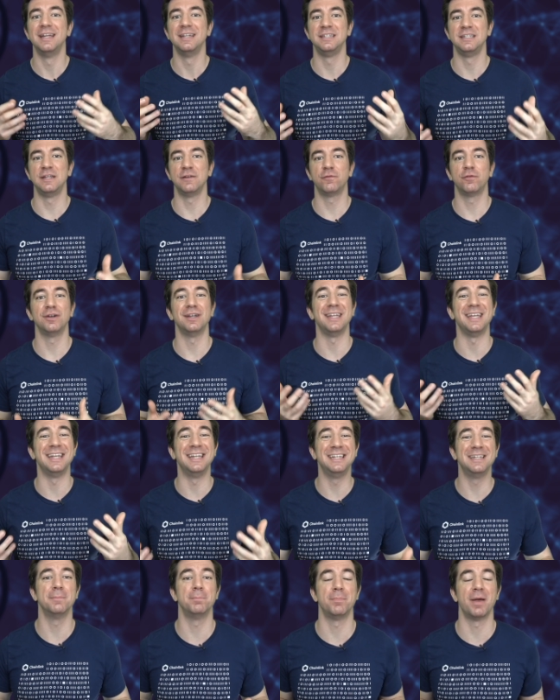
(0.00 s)
different
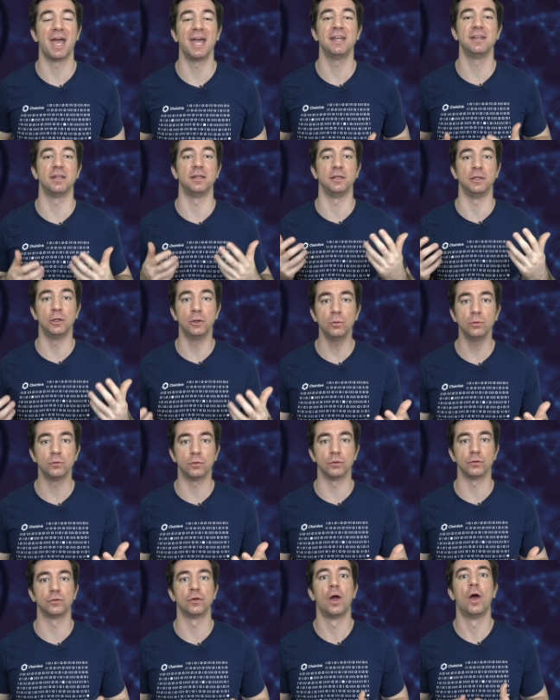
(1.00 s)
independent
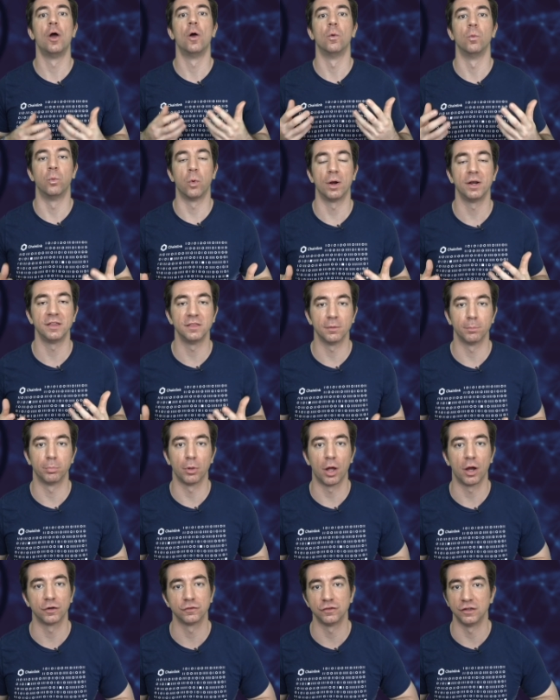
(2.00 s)
users running the
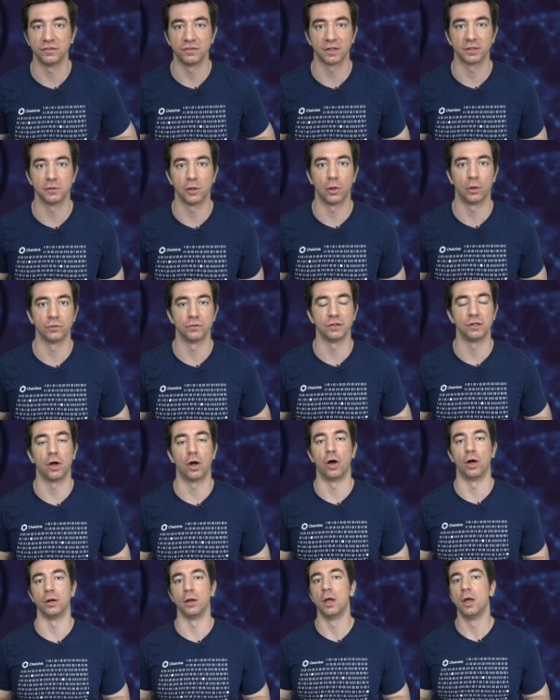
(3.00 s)
blockchain technology
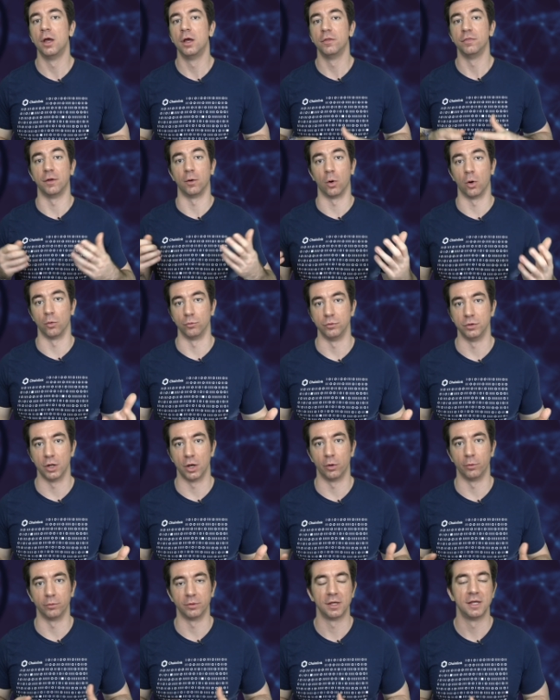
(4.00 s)
on their own
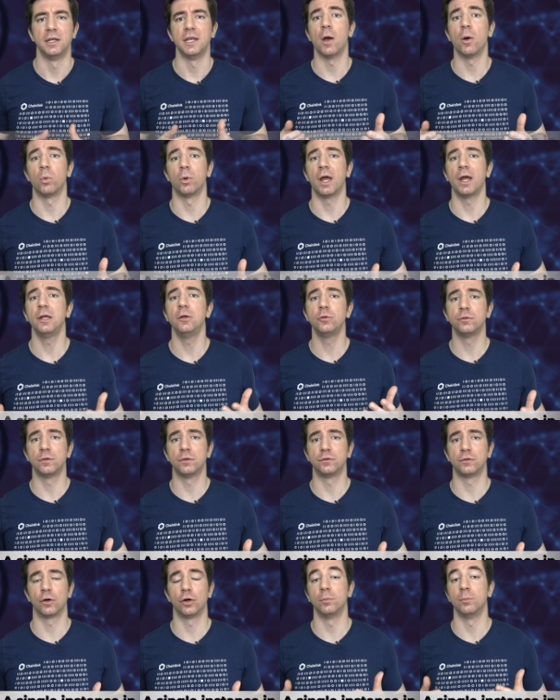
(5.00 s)
node. Now, when I use the
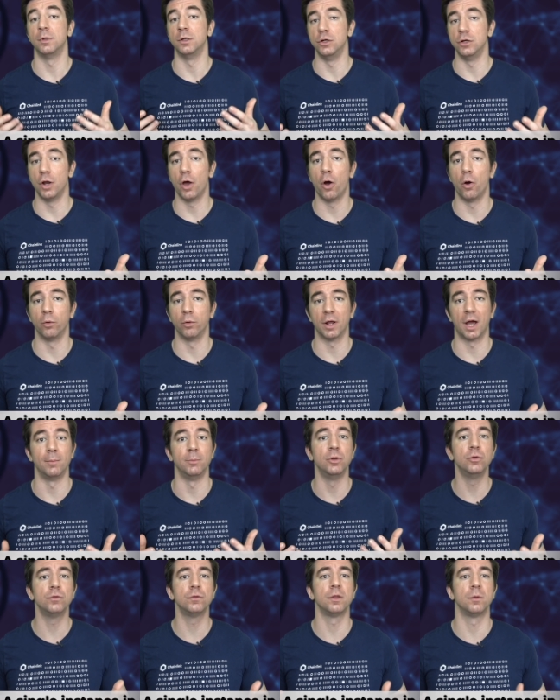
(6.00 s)
term node, I'm
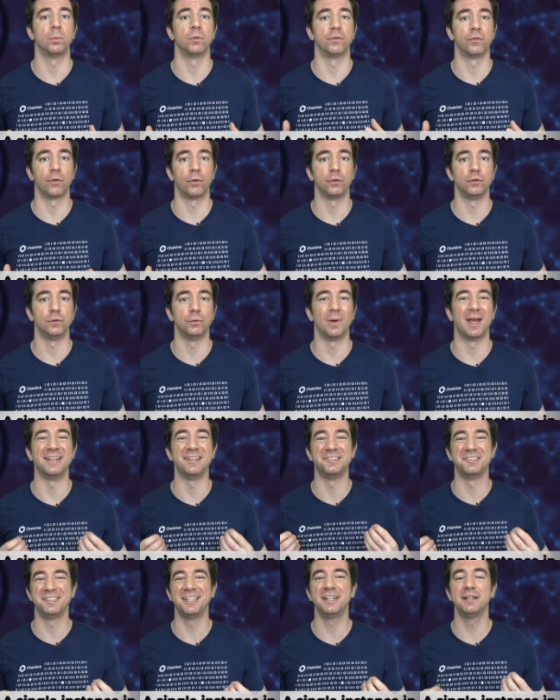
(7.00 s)
usually referring to a
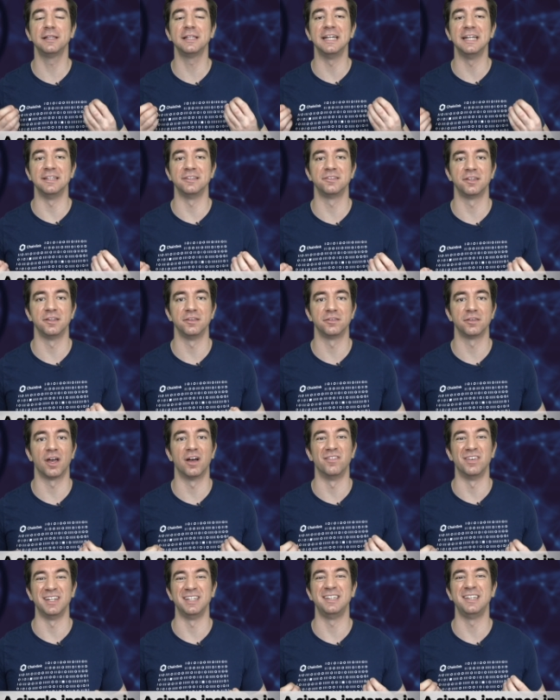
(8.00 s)
single instance of
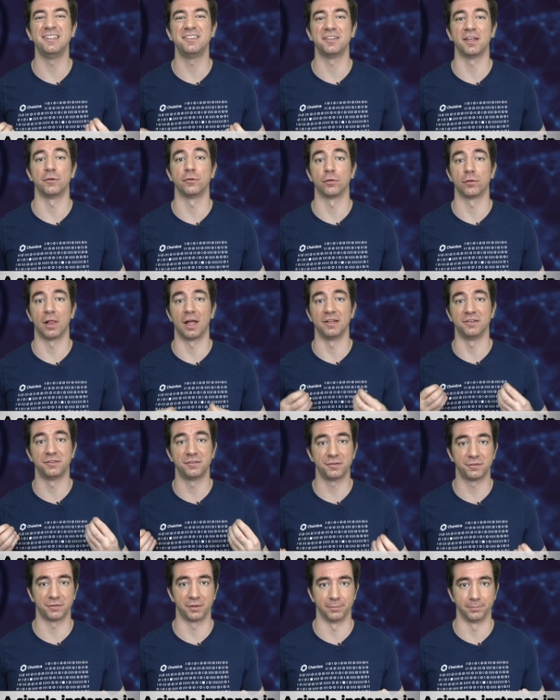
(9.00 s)
a decentralized
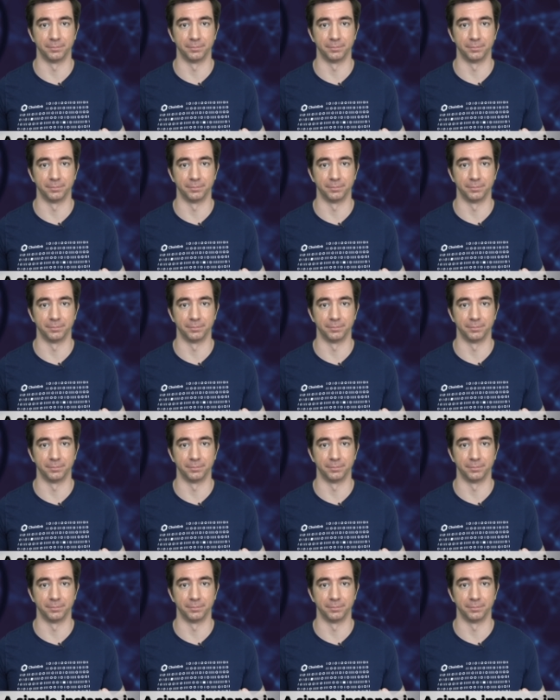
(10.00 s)
system.